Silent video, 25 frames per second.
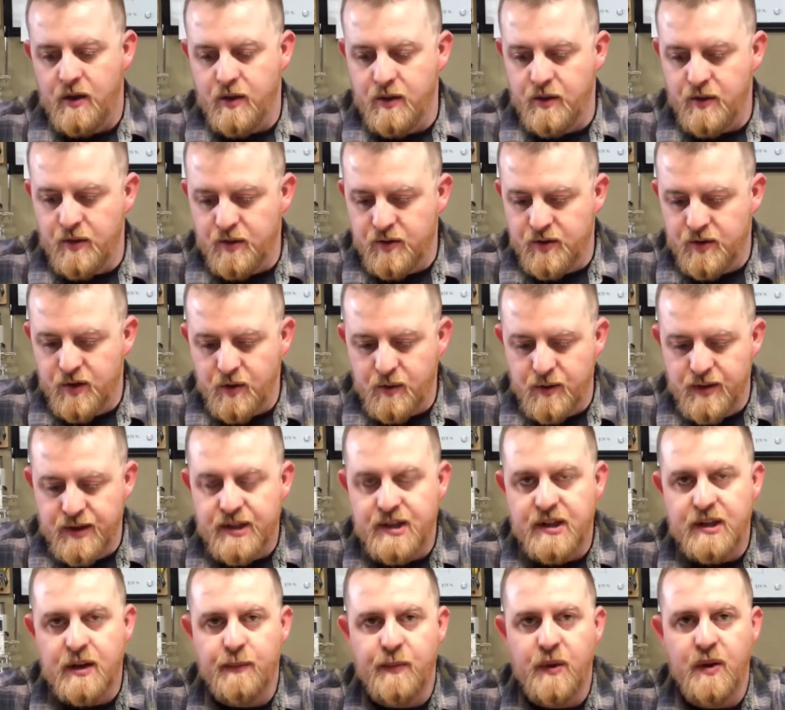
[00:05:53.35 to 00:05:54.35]
there's
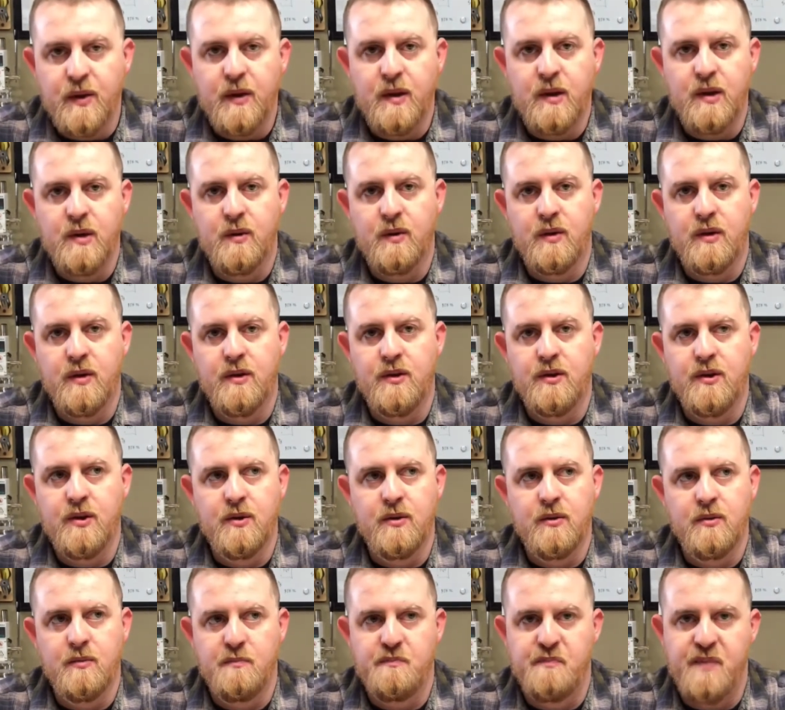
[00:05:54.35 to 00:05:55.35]
always something that you can
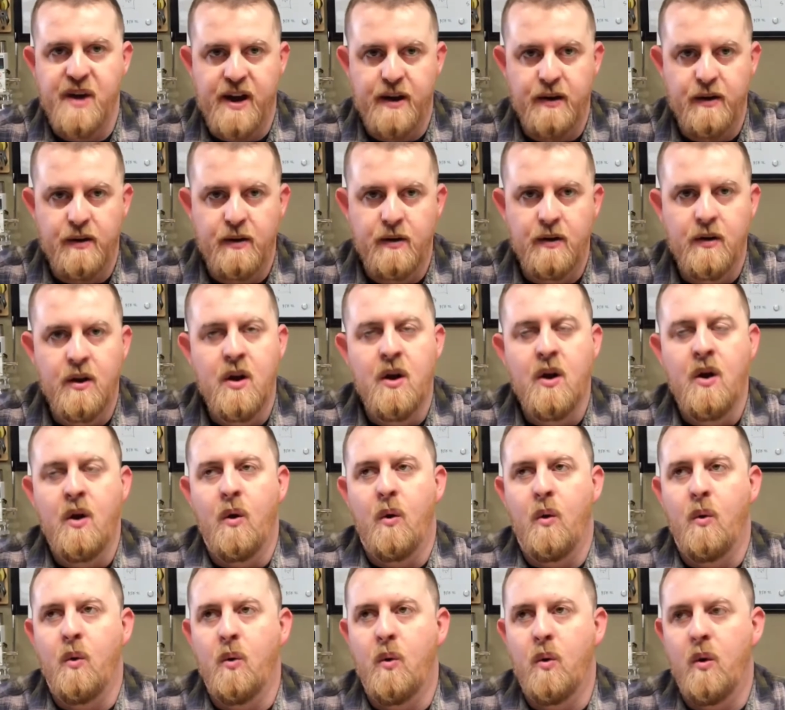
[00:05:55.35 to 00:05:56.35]
do better,
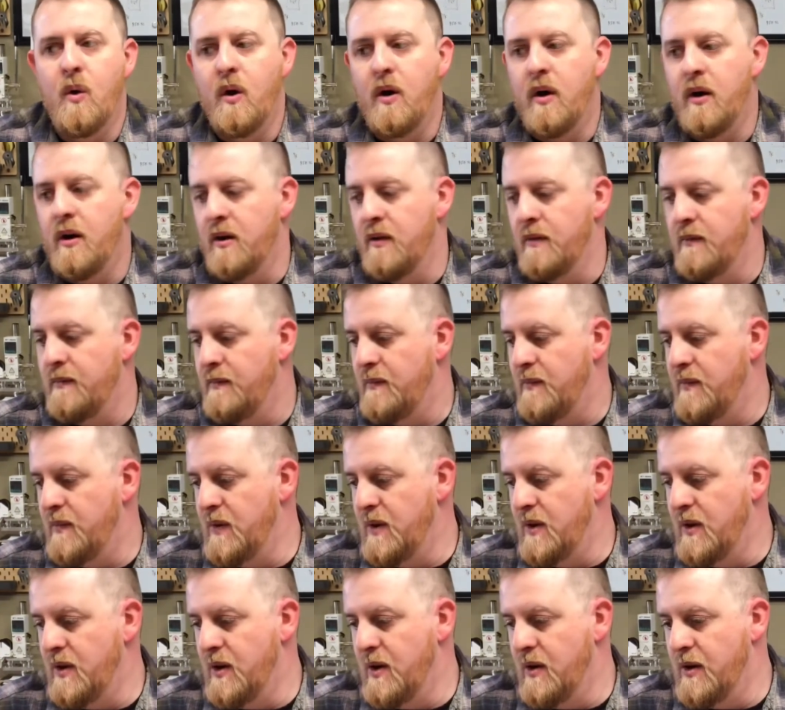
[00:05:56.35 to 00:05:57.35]
or,
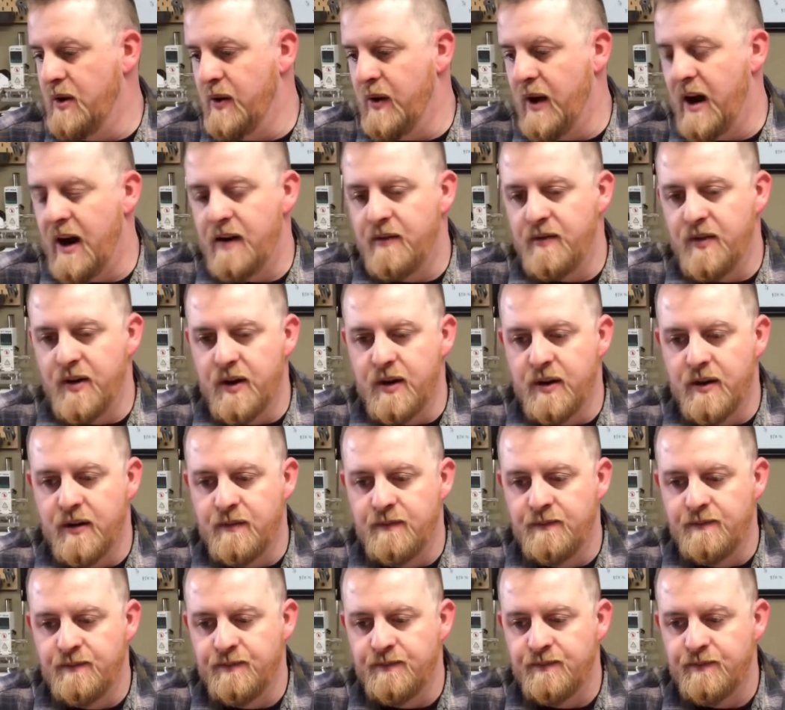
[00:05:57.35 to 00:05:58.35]
you know, you have
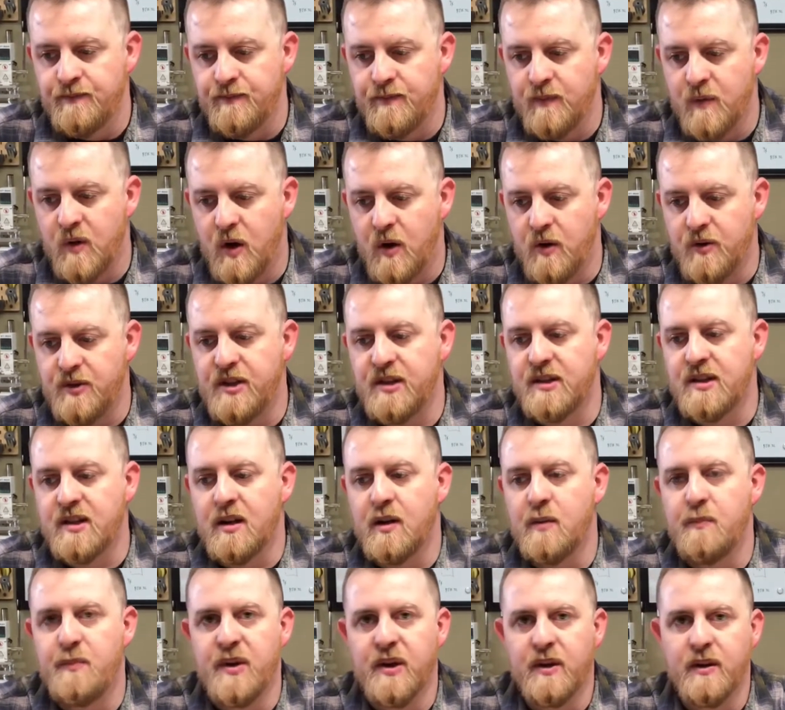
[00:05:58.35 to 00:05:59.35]
the
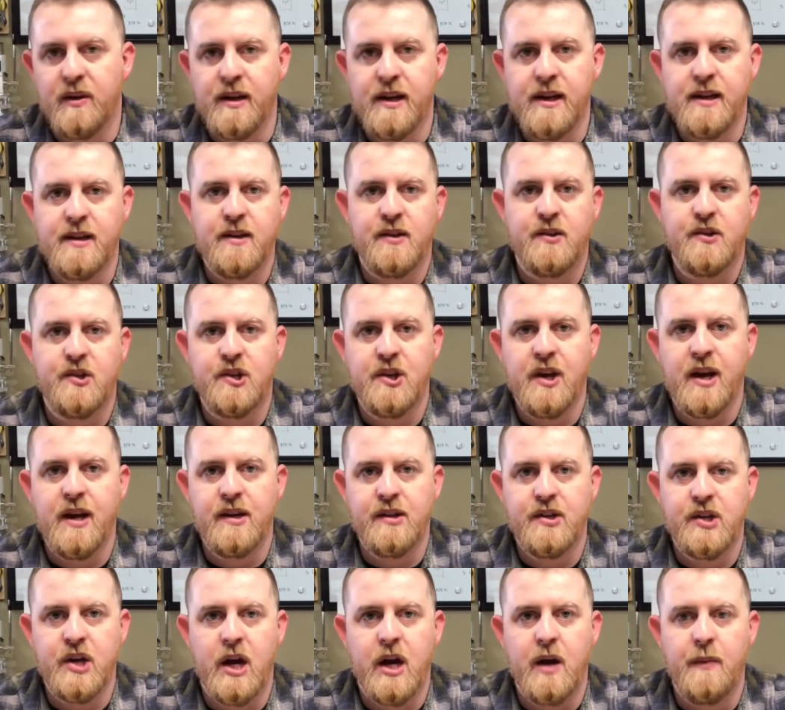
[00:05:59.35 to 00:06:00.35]
artistic ability to
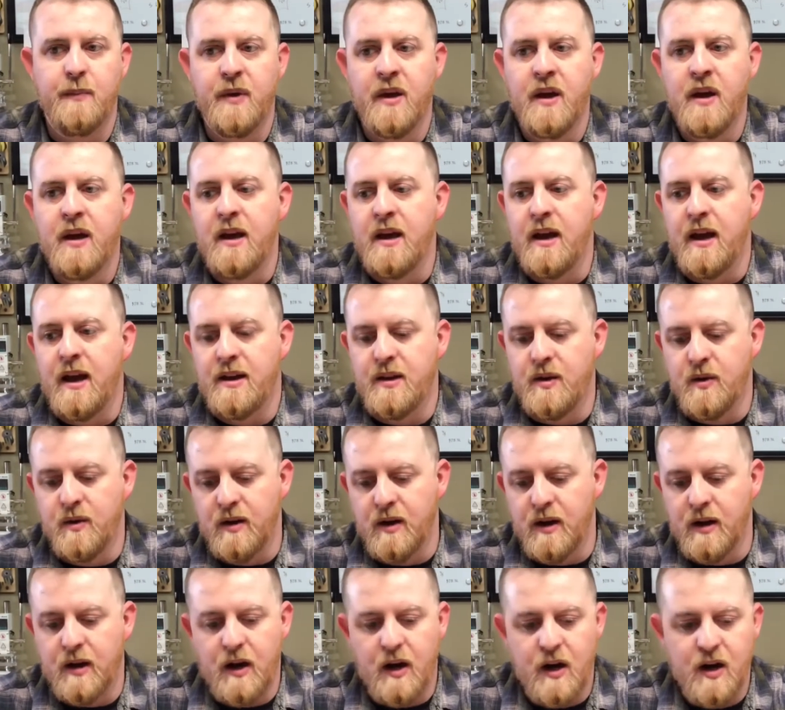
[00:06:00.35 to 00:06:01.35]
change up and you
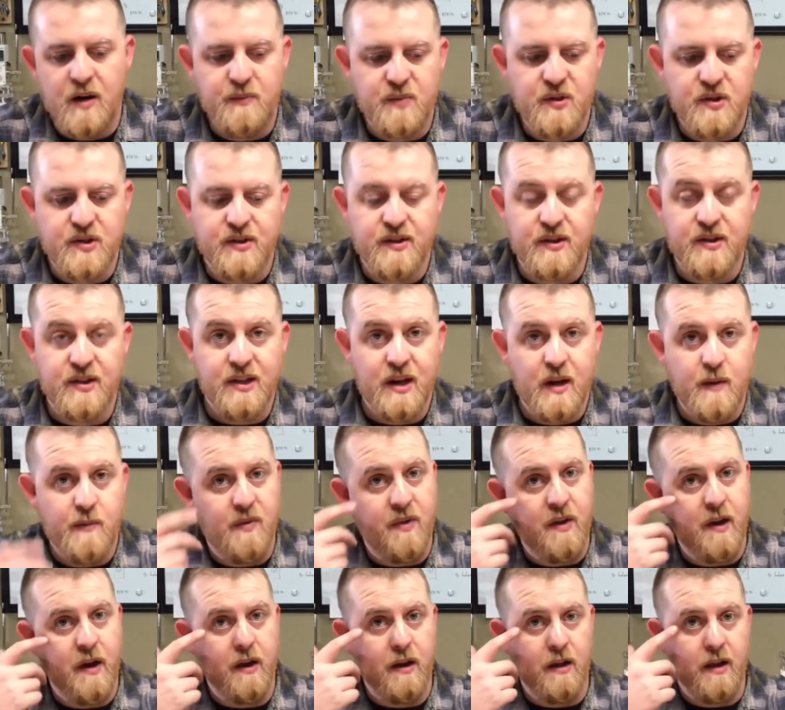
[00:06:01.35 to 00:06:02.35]
can accomplish the same
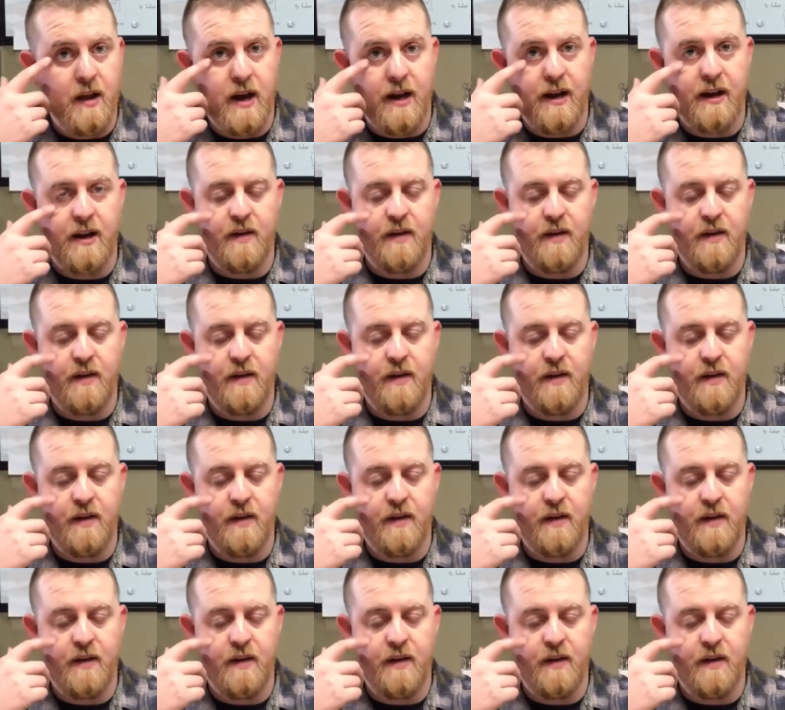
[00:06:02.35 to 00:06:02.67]
thing a lot of